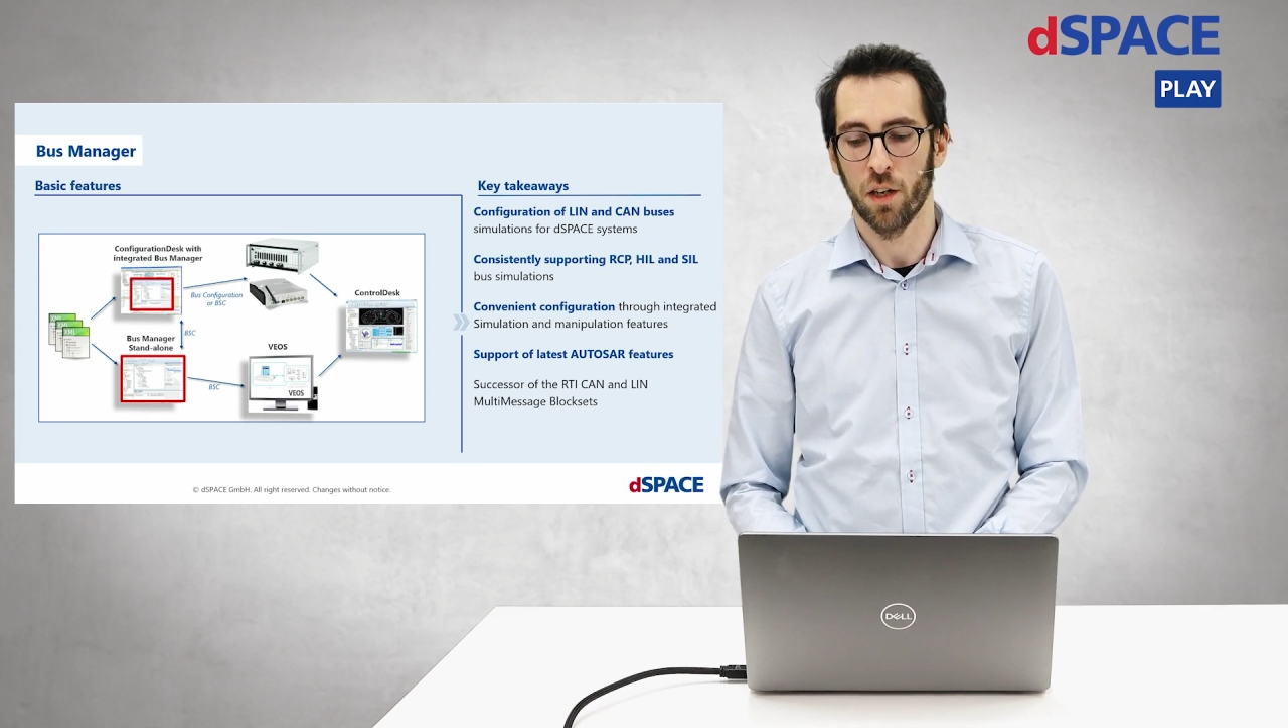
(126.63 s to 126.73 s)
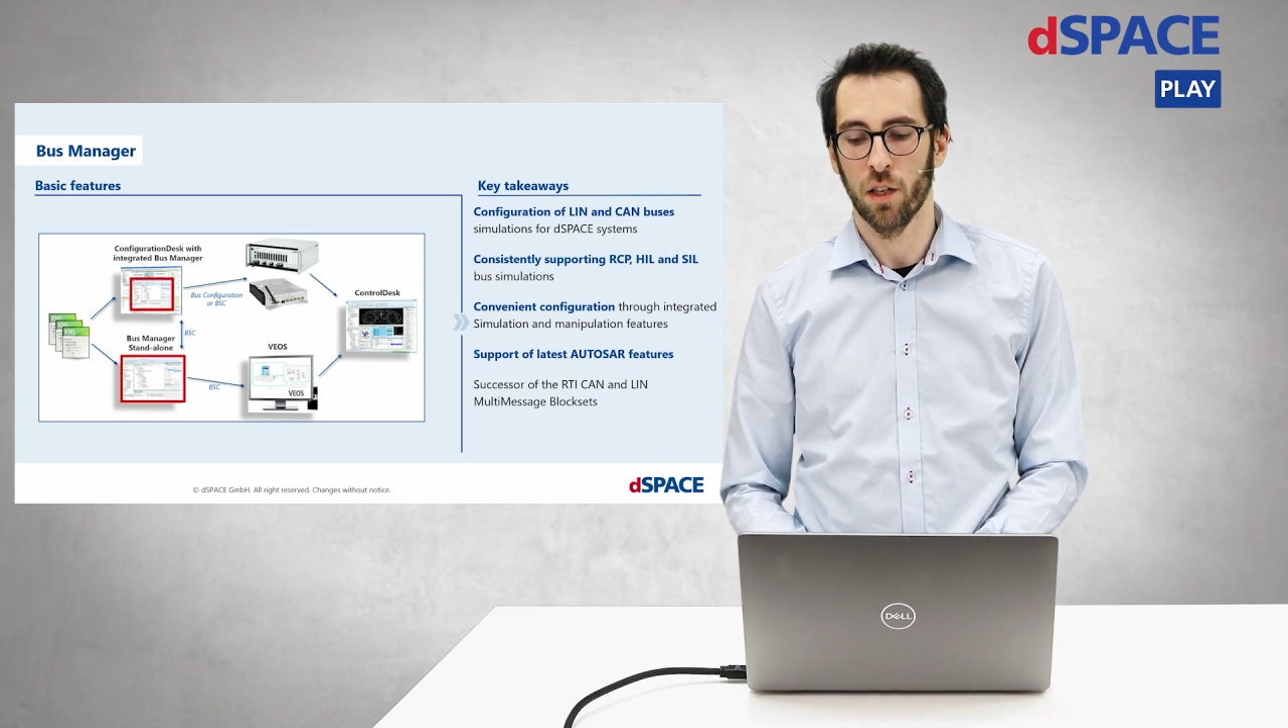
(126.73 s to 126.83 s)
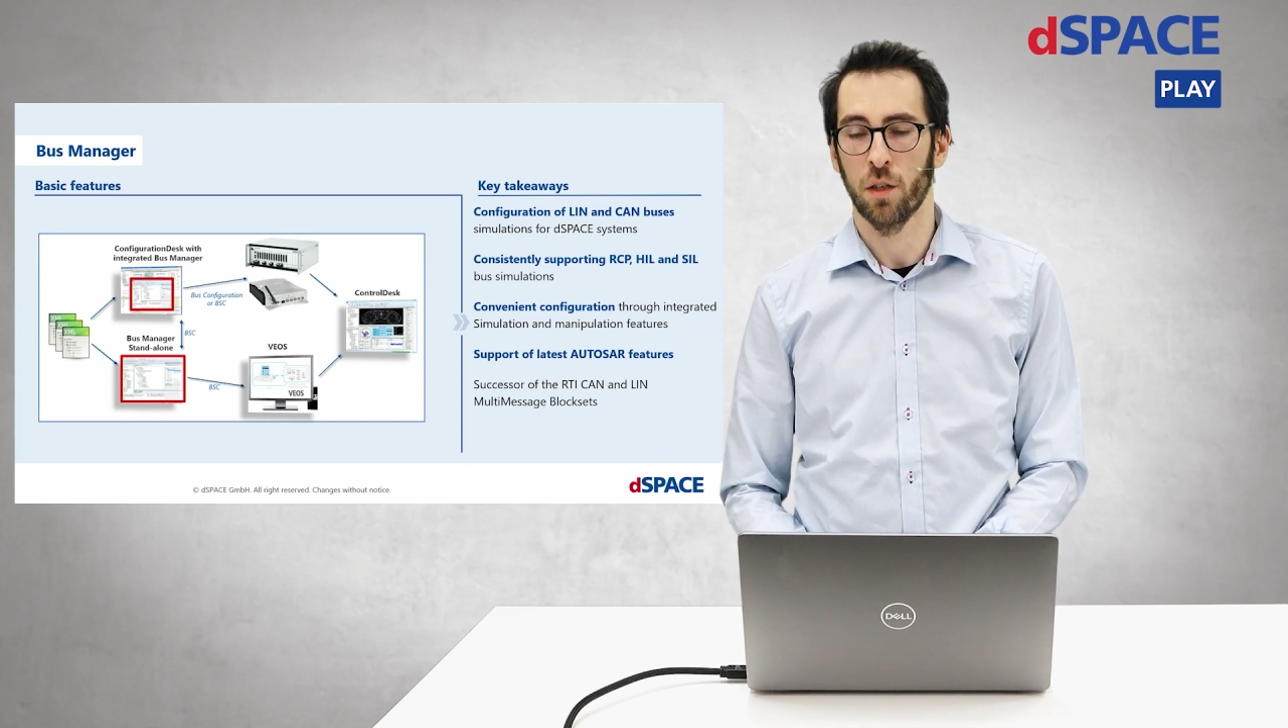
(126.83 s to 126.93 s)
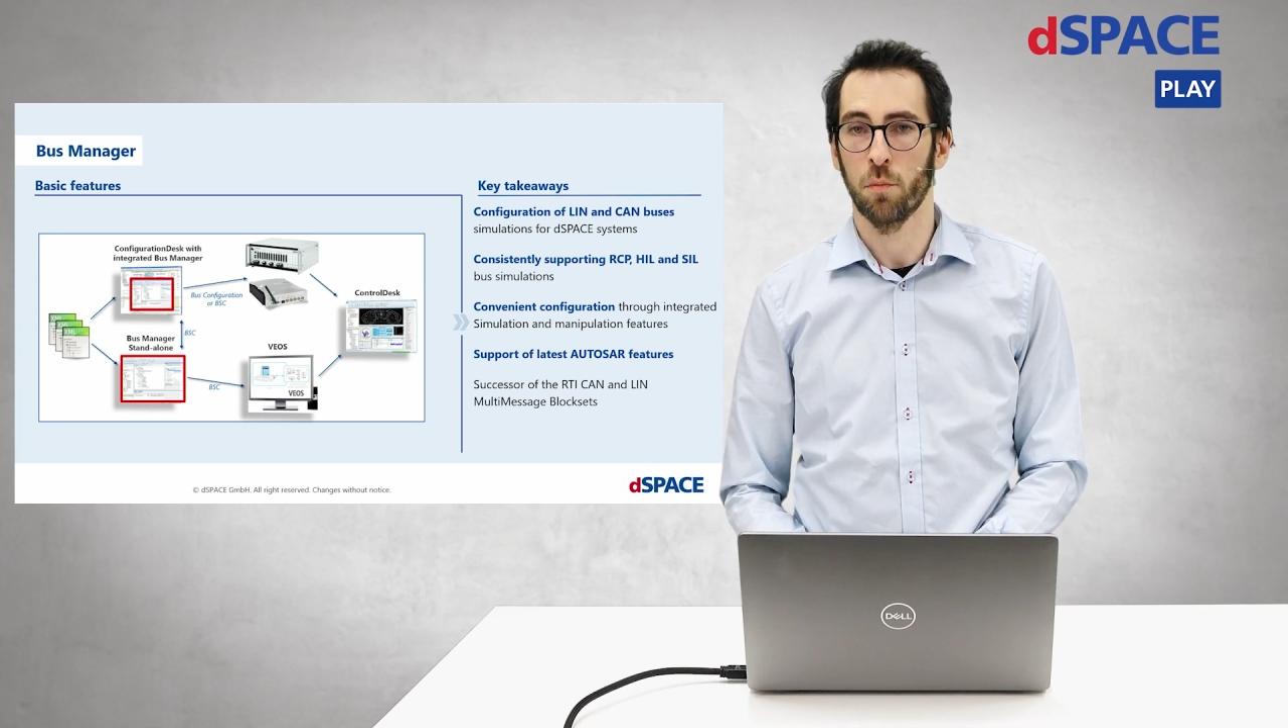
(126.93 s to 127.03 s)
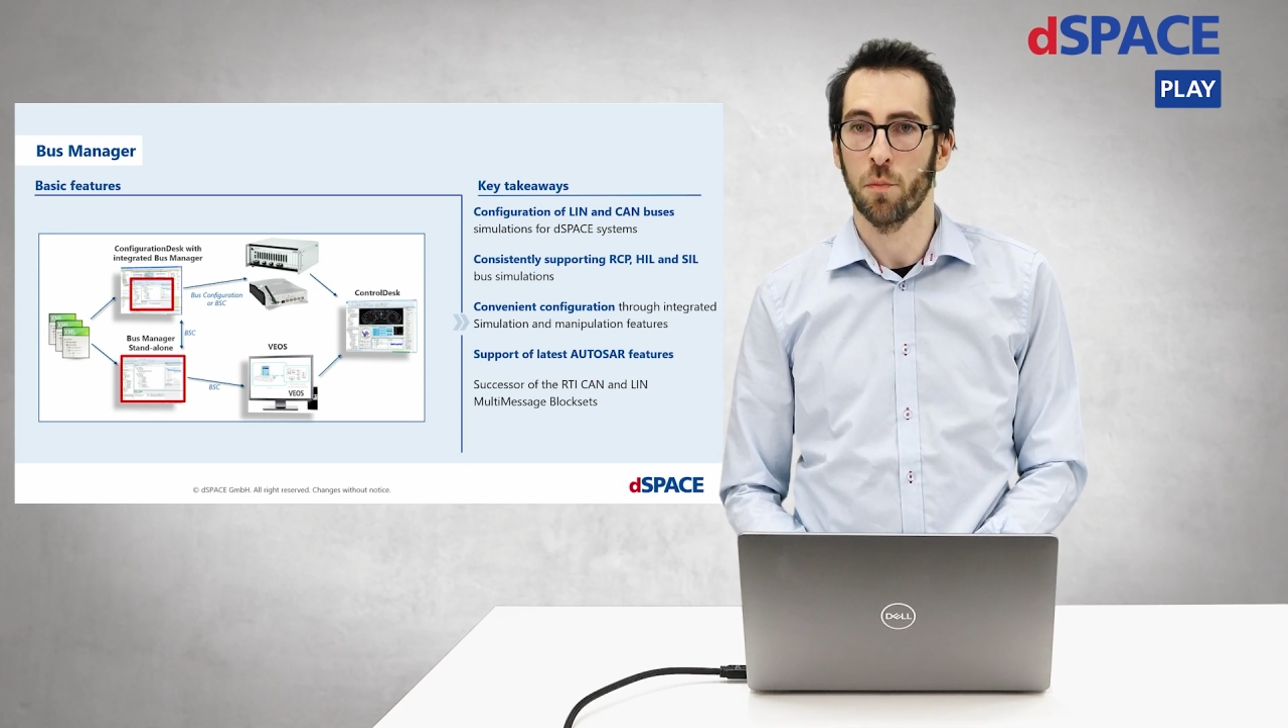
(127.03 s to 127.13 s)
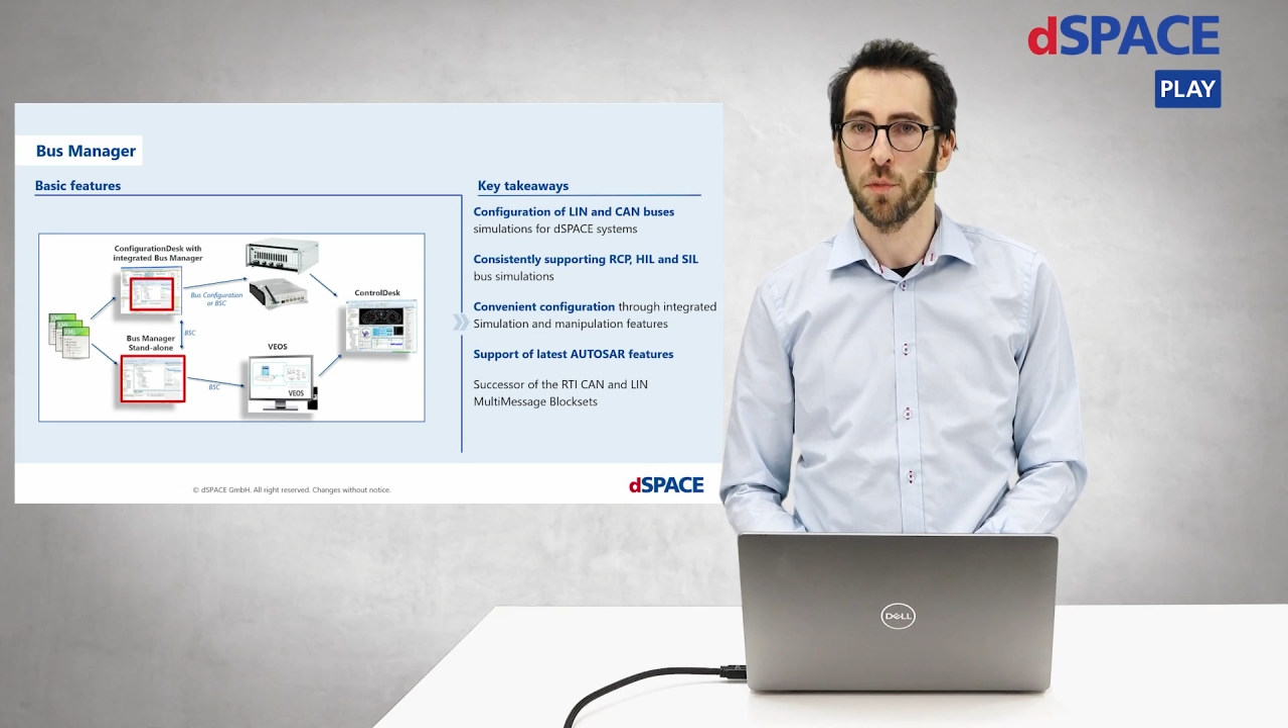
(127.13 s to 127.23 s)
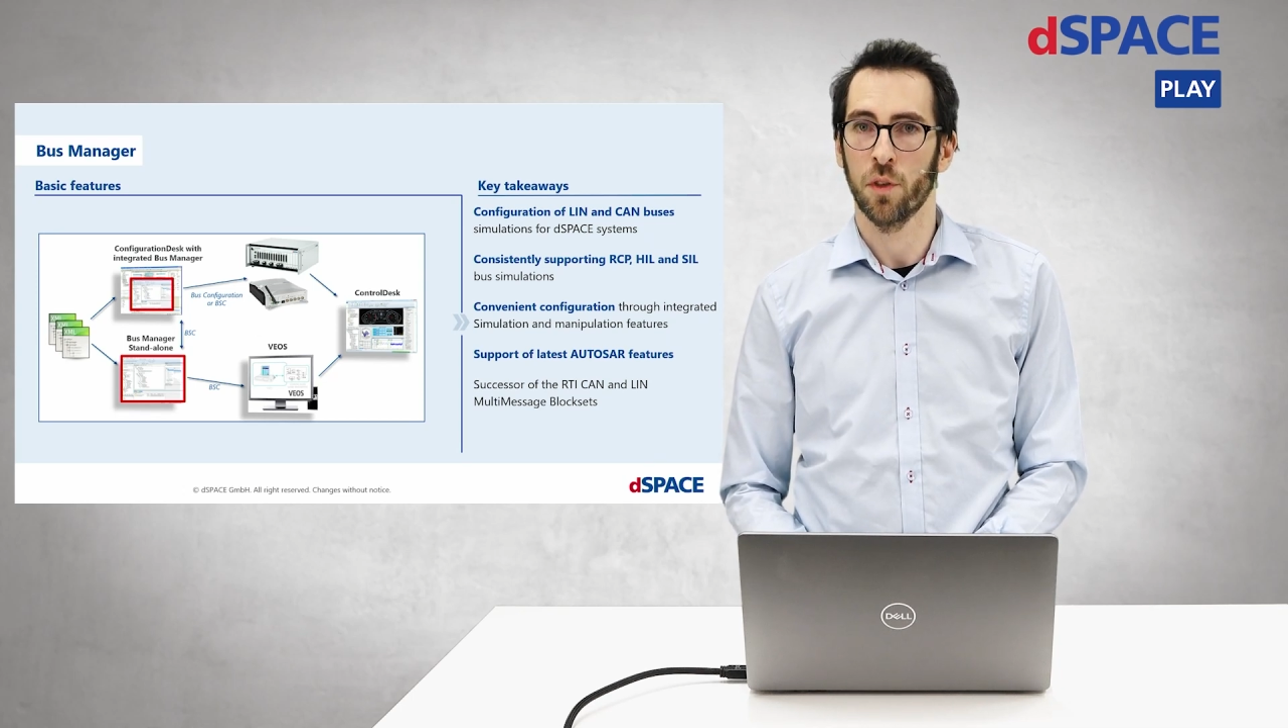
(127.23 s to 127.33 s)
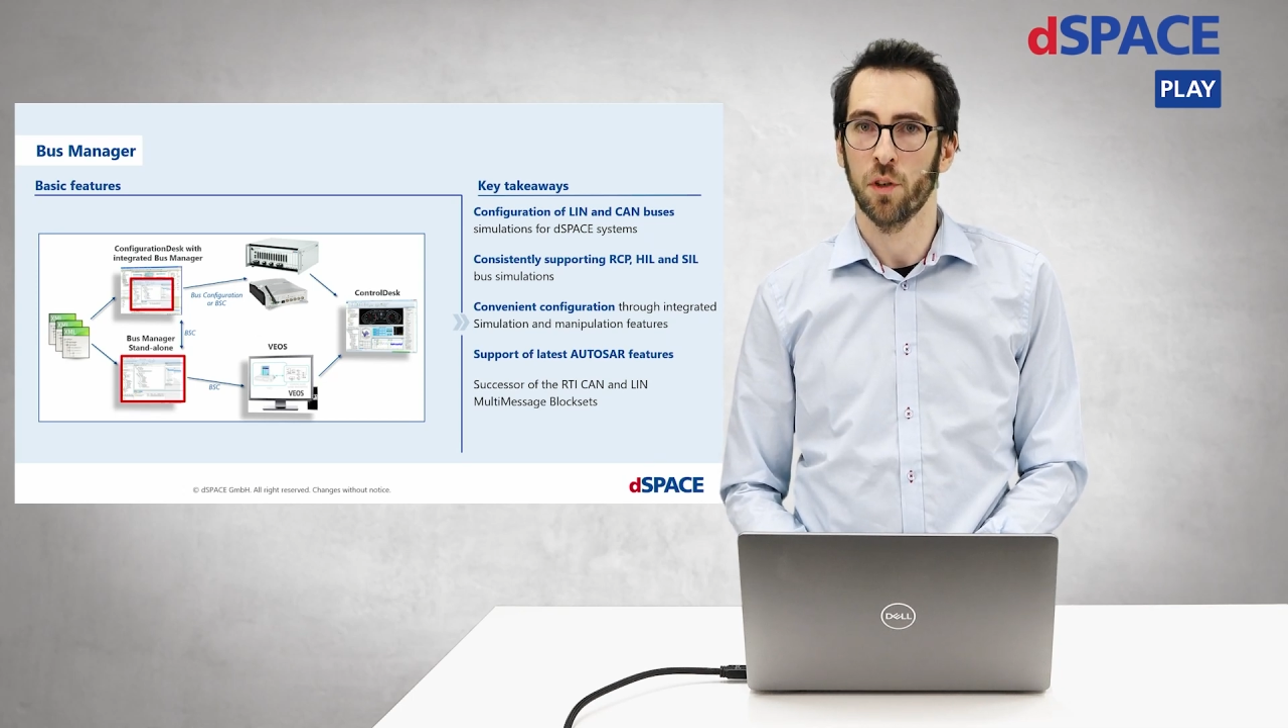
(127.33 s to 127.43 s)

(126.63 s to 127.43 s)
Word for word: um,